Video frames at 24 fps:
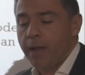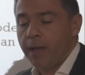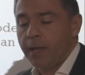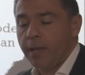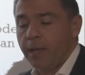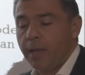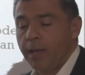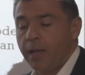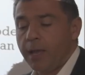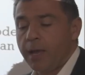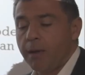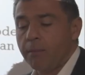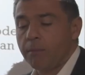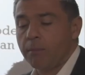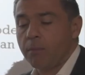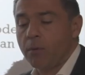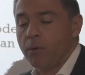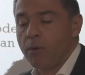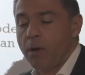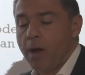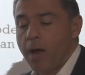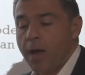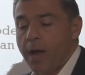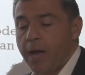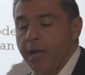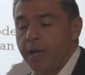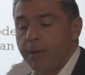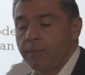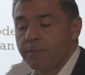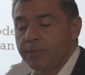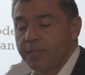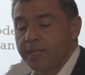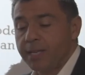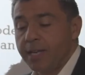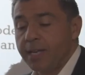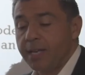
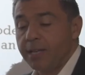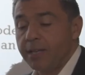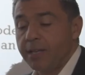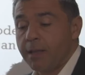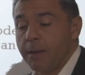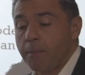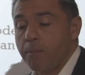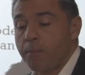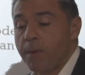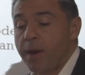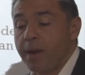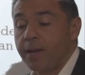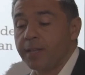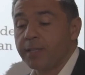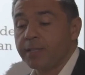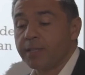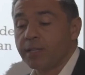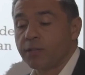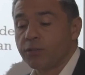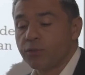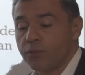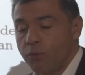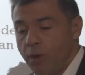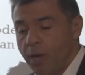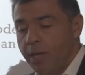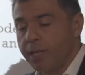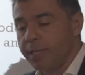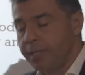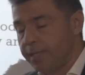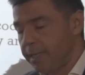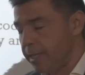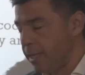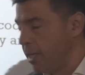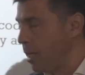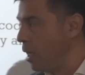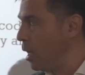Hyam said in The Empire and
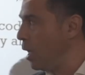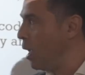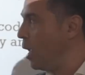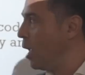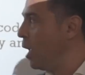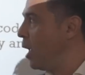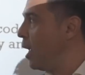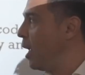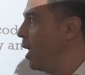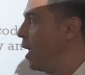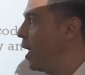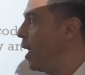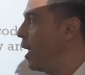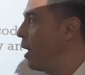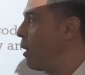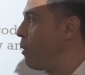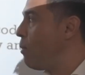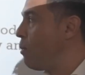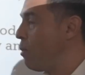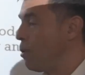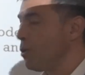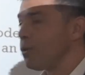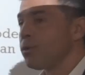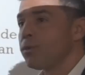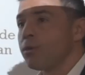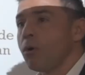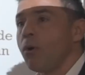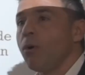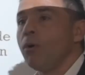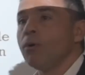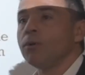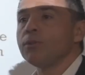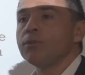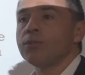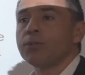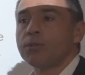Sexuality, was
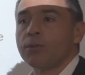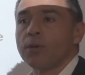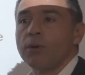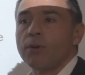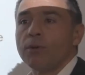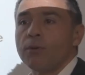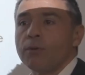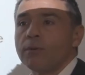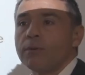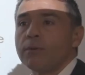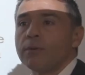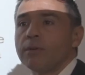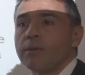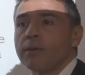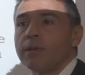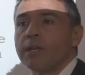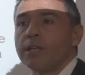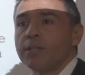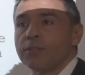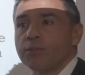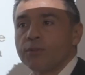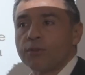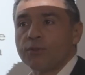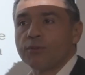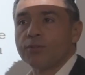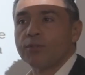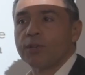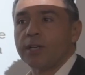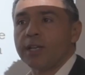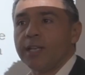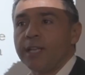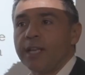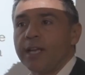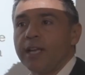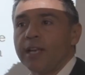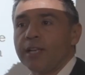also a social
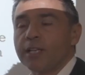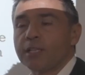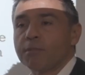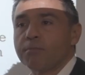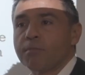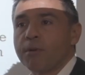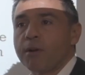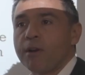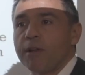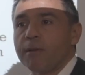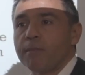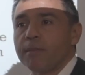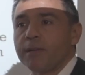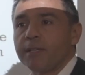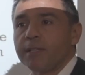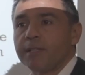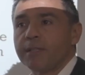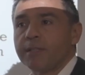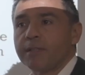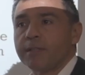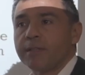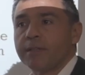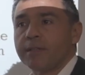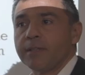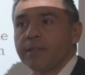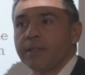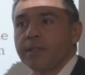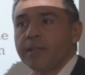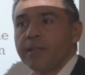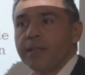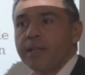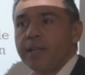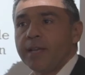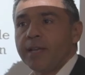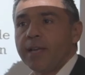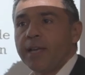legal experiment.
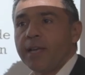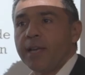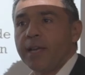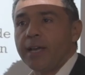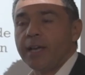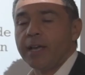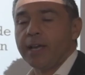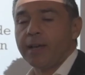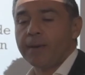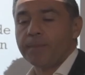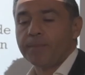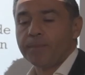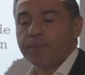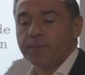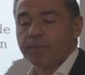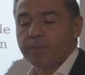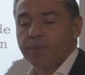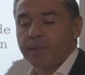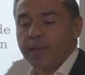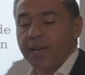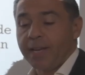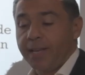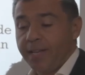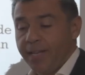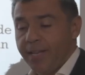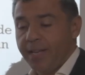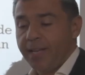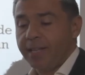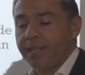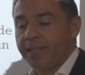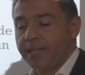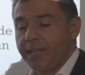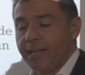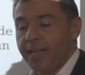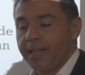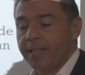And
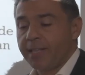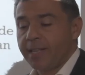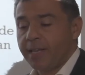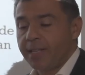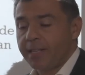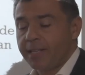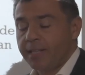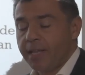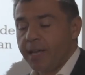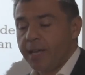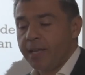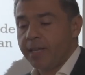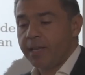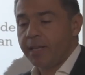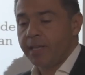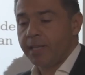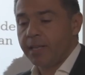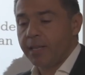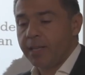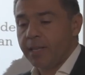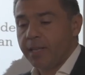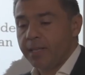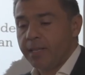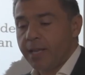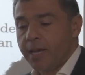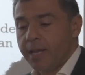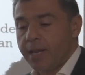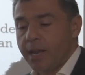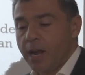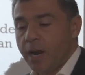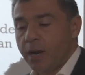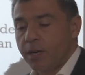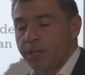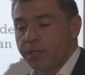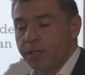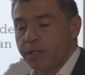again, that
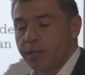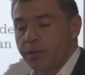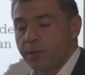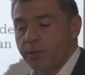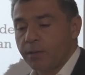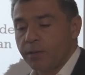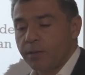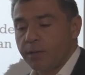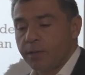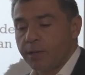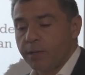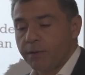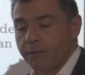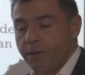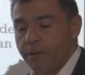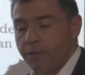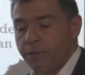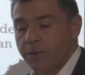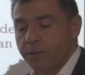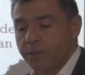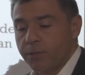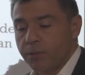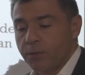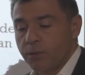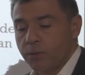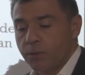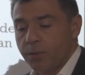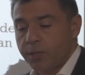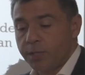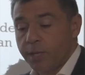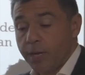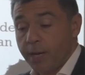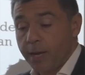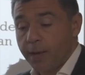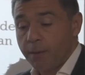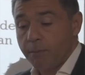article, the reference to
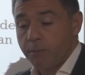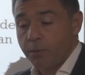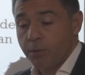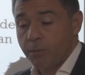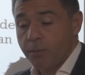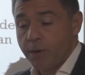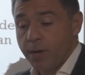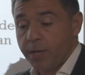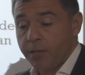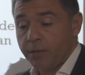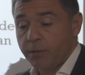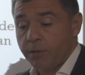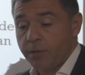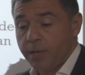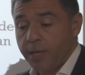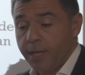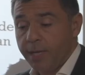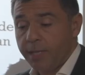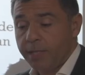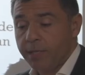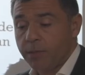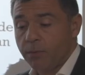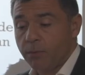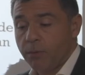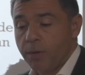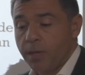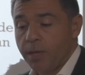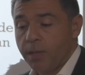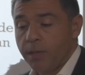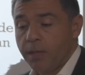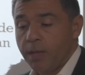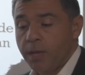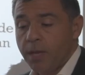which I can provide you later with,